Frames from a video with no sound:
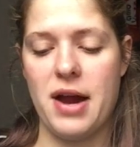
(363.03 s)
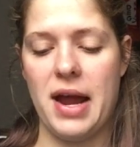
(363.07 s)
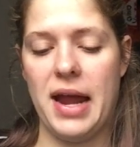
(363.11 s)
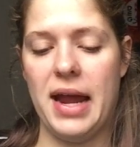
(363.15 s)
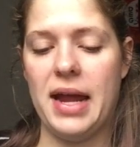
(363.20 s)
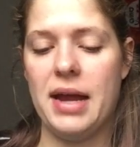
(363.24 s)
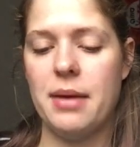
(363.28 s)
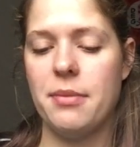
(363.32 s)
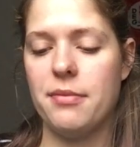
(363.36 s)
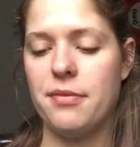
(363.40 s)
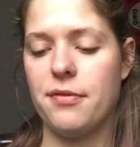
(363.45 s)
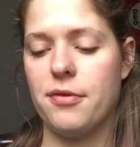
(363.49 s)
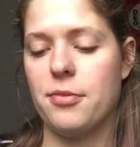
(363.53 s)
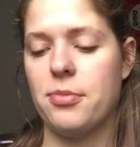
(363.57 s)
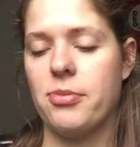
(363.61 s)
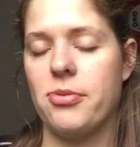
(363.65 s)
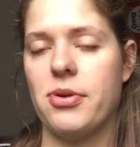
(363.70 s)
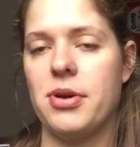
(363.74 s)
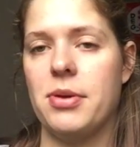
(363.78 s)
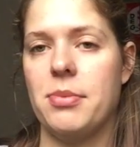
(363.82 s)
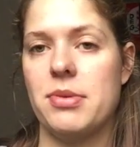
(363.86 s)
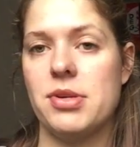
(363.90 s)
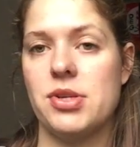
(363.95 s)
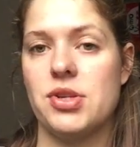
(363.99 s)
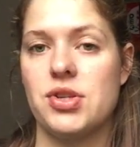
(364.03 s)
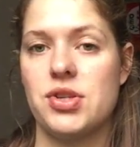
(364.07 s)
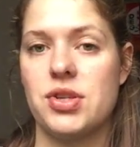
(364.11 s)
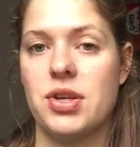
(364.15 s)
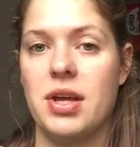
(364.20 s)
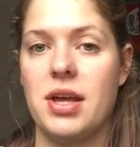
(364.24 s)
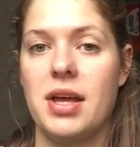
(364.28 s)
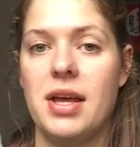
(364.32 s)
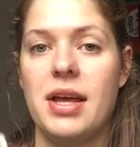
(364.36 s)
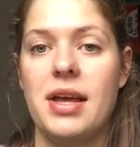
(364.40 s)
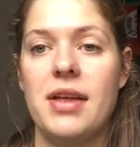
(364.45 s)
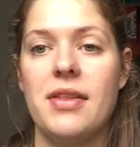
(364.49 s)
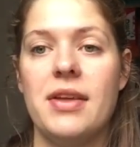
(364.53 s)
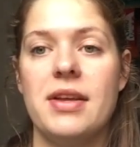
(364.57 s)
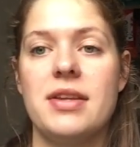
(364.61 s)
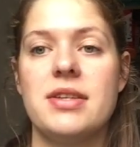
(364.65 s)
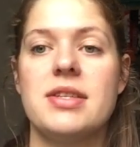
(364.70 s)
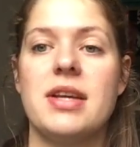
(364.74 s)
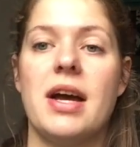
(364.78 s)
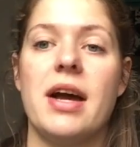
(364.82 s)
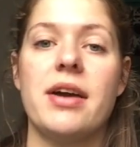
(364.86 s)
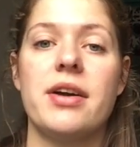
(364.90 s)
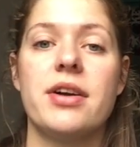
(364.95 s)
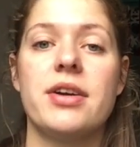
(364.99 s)
frame for pretty much the
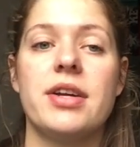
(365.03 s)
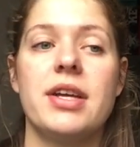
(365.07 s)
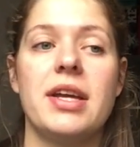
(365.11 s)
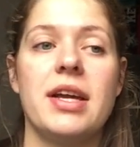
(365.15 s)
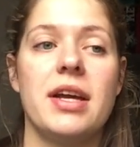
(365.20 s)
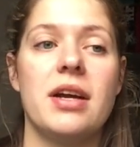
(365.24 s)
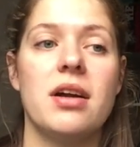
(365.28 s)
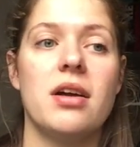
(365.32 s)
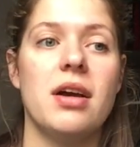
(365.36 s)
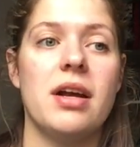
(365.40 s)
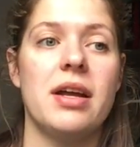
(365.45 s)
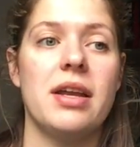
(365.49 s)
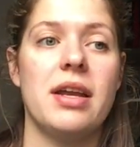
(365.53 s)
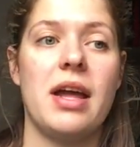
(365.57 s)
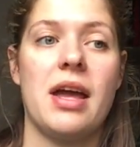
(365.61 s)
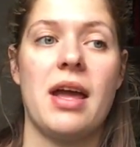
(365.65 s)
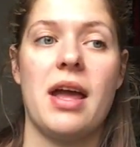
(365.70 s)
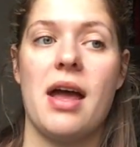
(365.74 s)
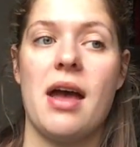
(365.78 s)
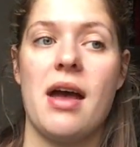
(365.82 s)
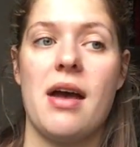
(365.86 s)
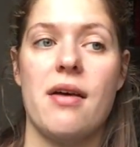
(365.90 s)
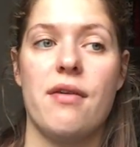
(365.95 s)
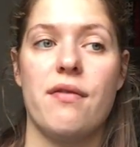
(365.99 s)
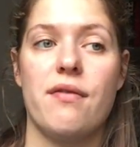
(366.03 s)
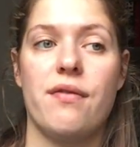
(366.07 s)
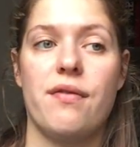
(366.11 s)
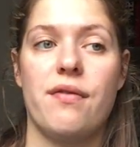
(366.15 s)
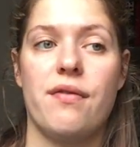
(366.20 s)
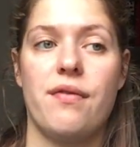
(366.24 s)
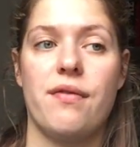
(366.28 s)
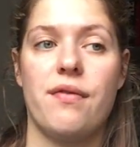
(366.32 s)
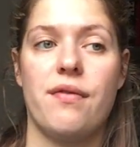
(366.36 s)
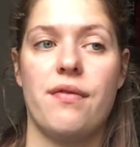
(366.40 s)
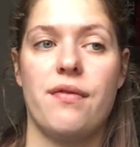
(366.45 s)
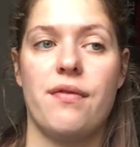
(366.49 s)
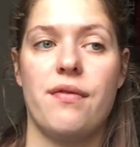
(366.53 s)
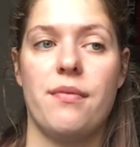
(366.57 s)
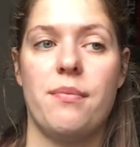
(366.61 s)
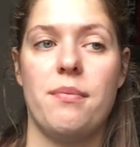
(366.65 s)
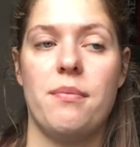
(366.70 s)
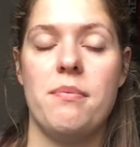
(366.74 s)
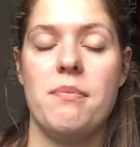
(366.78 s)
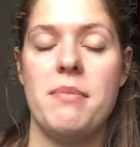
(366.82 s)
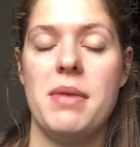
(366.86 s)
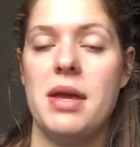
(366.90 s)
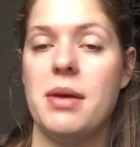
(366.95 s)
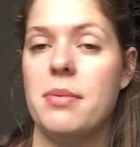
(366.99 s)
entire year, and I have
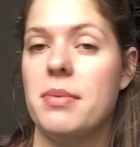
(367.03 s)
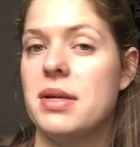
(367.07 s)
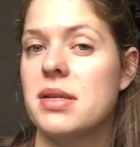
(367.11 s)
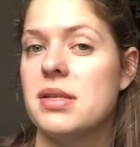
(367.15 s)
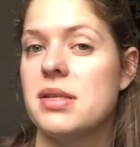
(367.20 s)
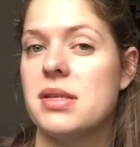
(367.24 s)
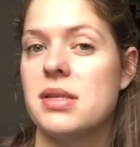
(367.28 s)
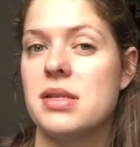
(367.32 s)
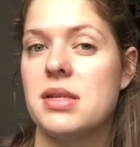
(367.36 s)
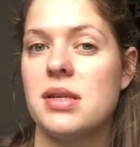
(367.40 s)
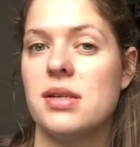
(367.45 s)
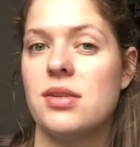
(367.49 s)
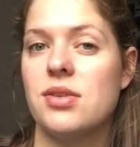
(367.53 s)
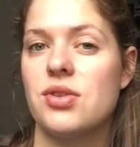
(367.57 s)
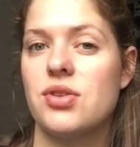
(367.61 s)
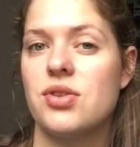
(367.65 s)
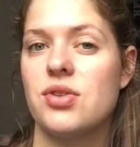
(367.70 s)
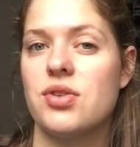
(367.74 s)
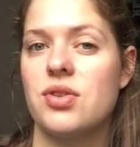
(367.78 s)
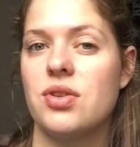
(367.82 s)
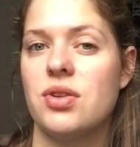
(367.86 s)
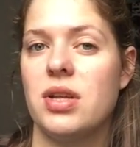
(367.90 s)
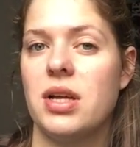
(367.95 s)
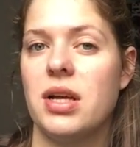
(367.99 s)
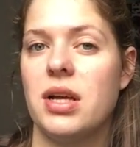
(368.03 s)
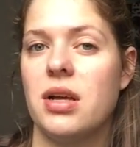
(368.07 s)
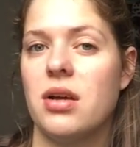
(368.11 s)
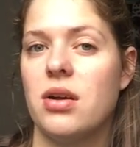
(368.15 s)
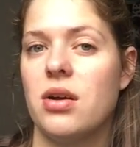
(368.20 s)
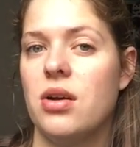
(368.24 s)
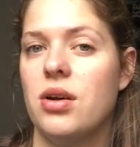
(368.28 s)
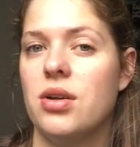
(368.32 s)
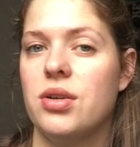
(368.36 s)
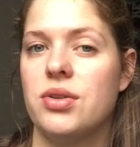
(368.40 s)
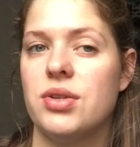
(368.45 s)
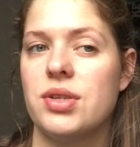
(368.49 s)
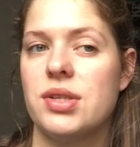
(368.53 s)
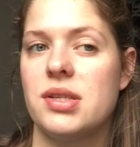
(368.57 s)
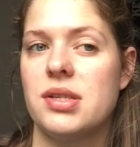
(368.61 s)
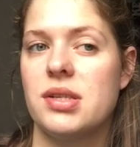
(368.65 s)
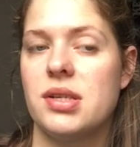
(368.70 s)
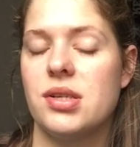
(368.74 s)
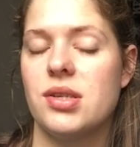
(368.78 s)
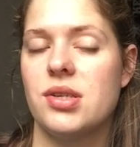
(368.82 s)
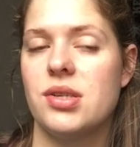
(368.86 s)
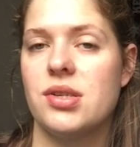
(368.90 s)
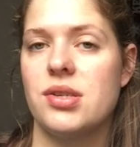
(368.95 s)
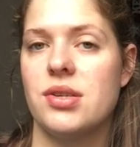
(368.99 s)
maybe stitched like 100
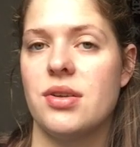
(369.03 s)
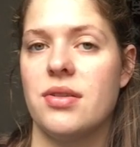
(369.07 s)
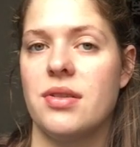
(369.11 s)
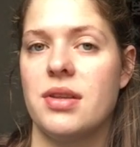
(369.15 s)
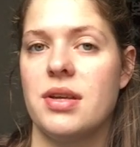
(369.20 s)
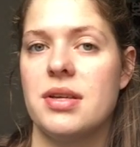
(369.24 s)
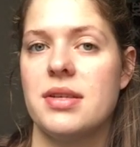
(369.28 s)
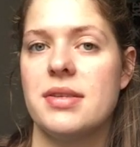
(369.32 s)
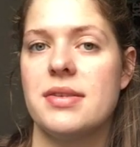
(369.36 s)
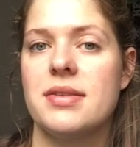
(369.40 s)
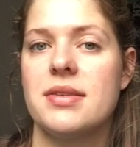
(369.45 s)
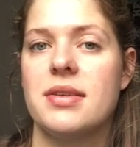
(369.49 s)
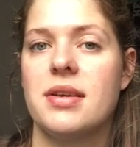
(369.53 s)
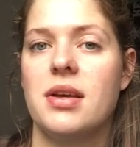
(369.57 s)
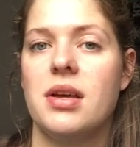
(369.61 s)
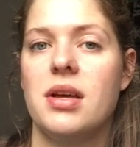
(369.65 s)
stitches on this.